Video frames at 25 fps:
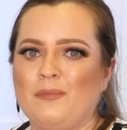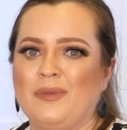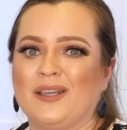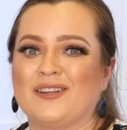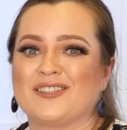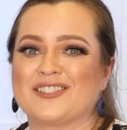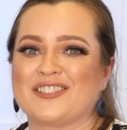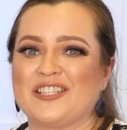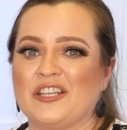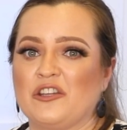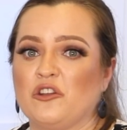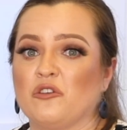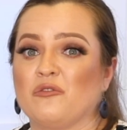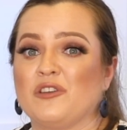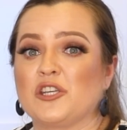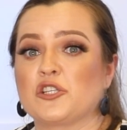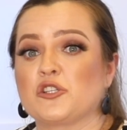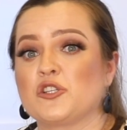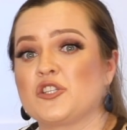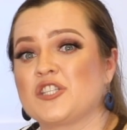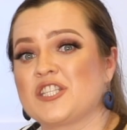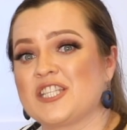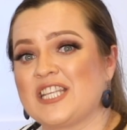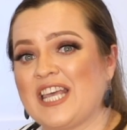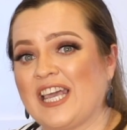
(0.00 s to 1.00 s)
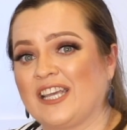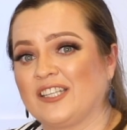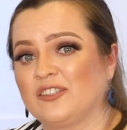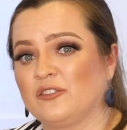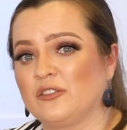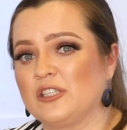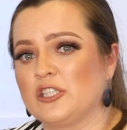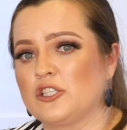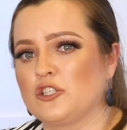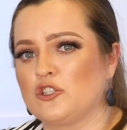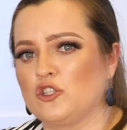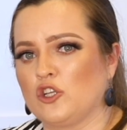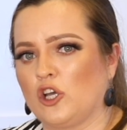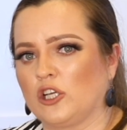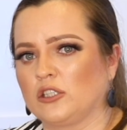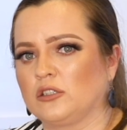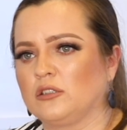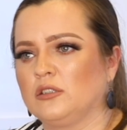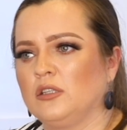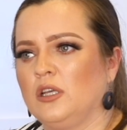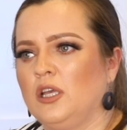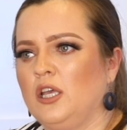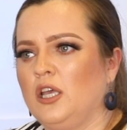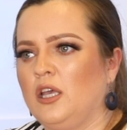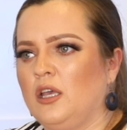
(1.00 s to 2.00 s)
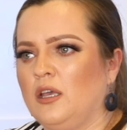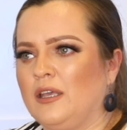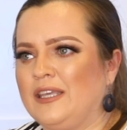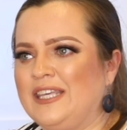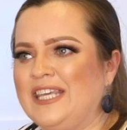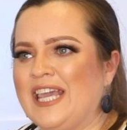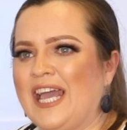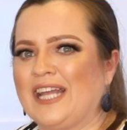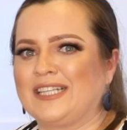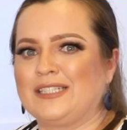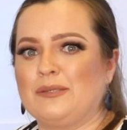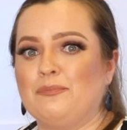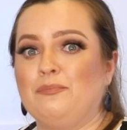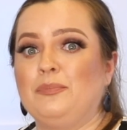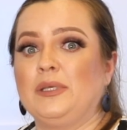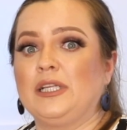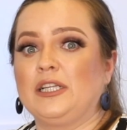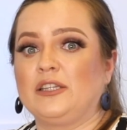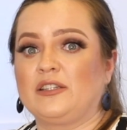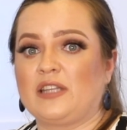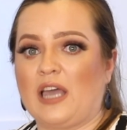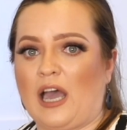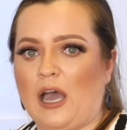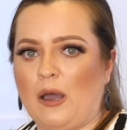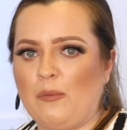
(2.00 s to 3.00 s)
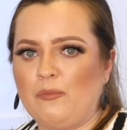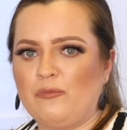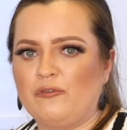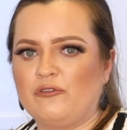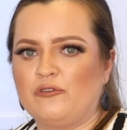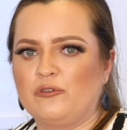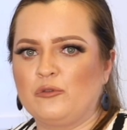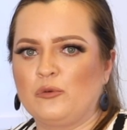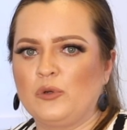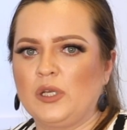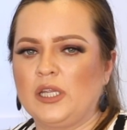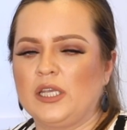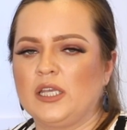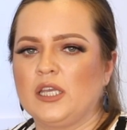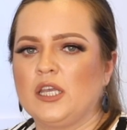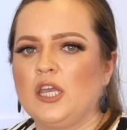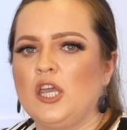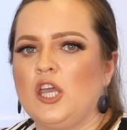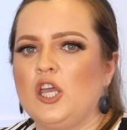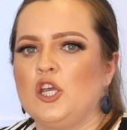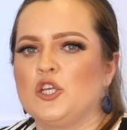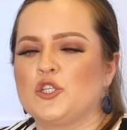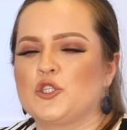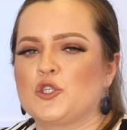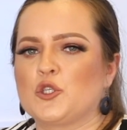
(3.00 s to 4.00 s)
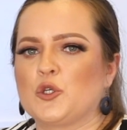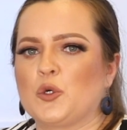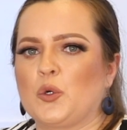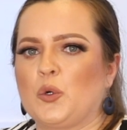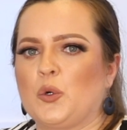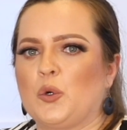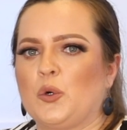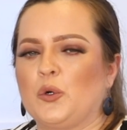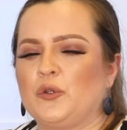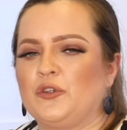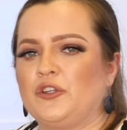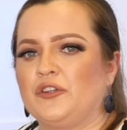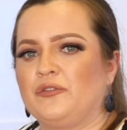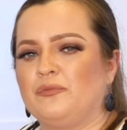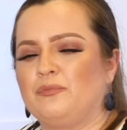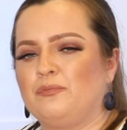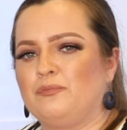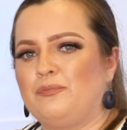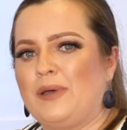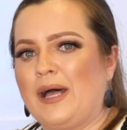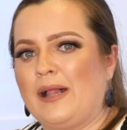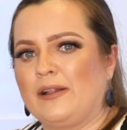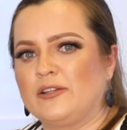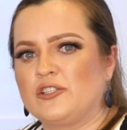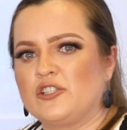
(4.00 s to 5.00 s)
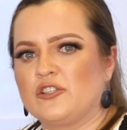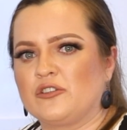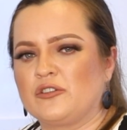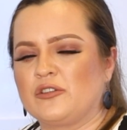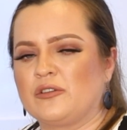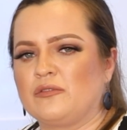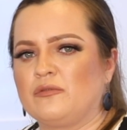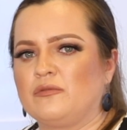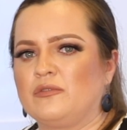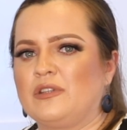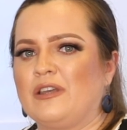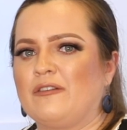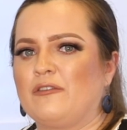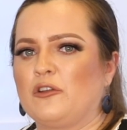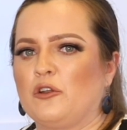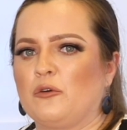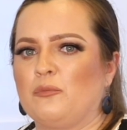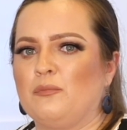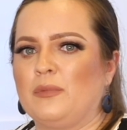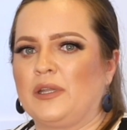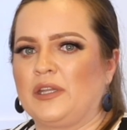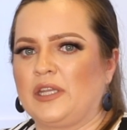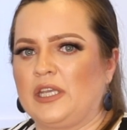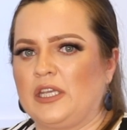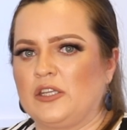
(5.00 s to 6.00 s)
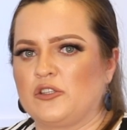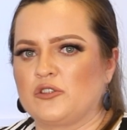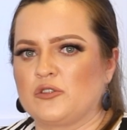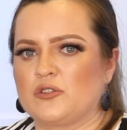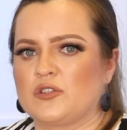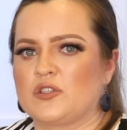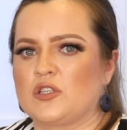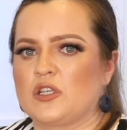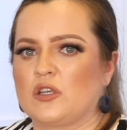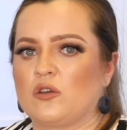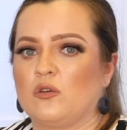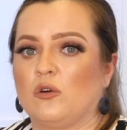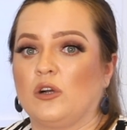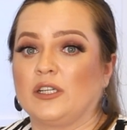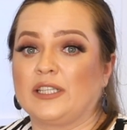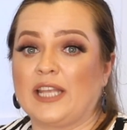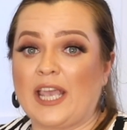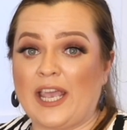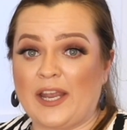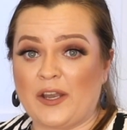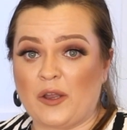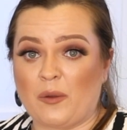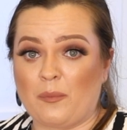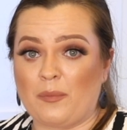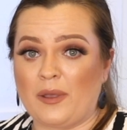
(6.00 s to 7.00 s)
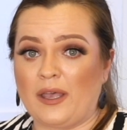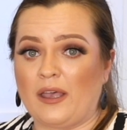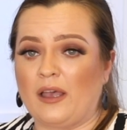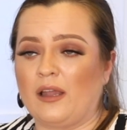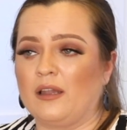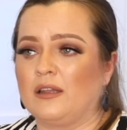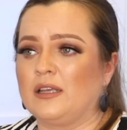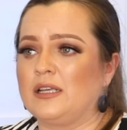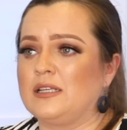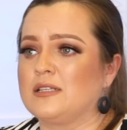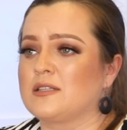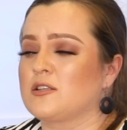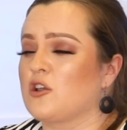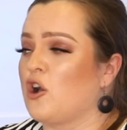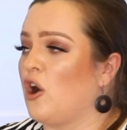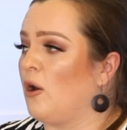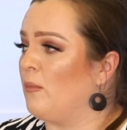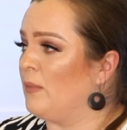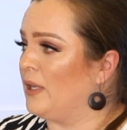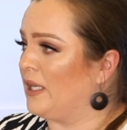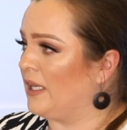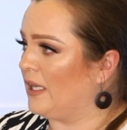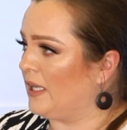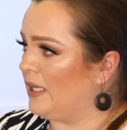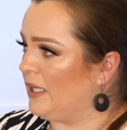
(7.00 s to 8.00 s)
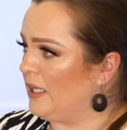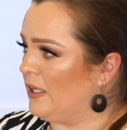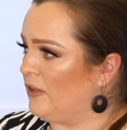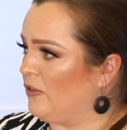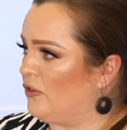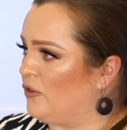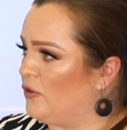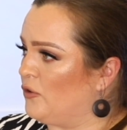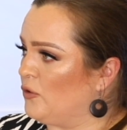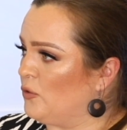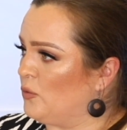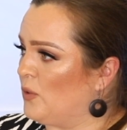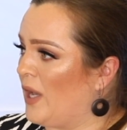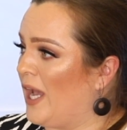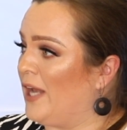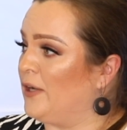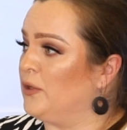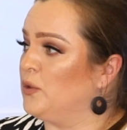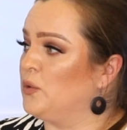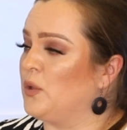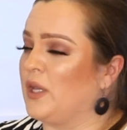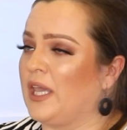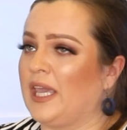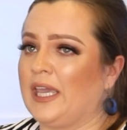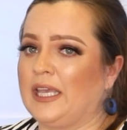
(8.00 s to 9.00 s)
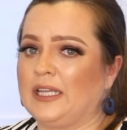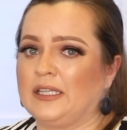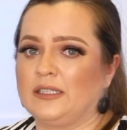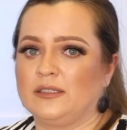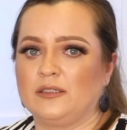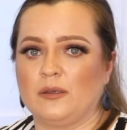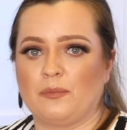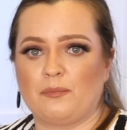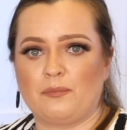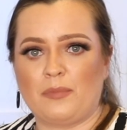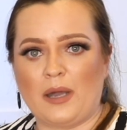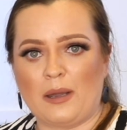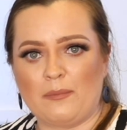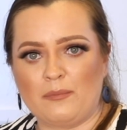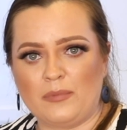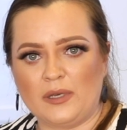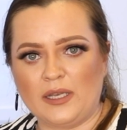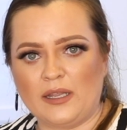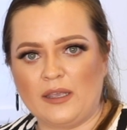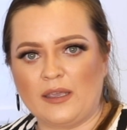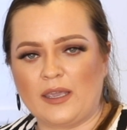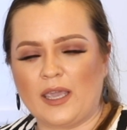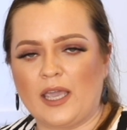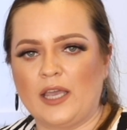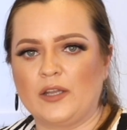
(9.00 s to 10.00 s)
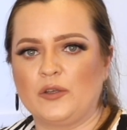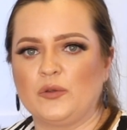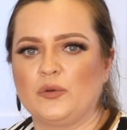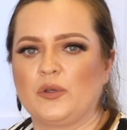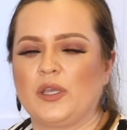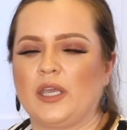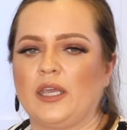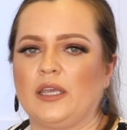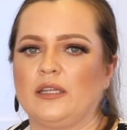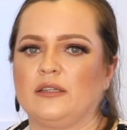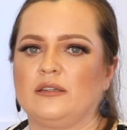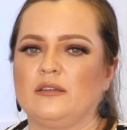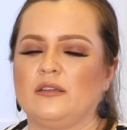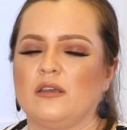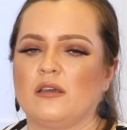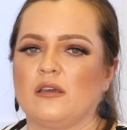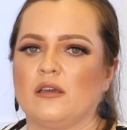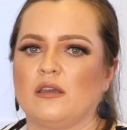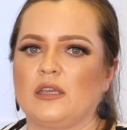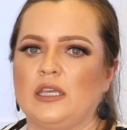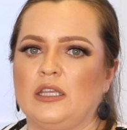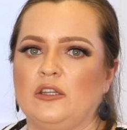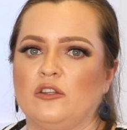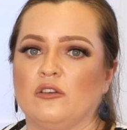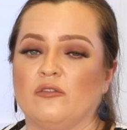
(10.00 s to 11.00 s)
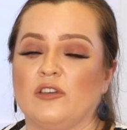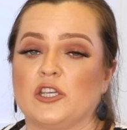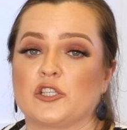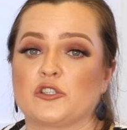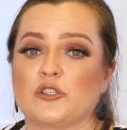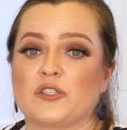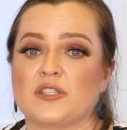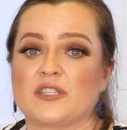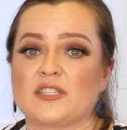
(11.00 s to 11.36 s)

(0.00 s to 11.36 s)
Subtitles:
because the innovation sector is not yet built up fully. So the Belgian development agency called Annabelle is coming in to educate the public, educate the innovation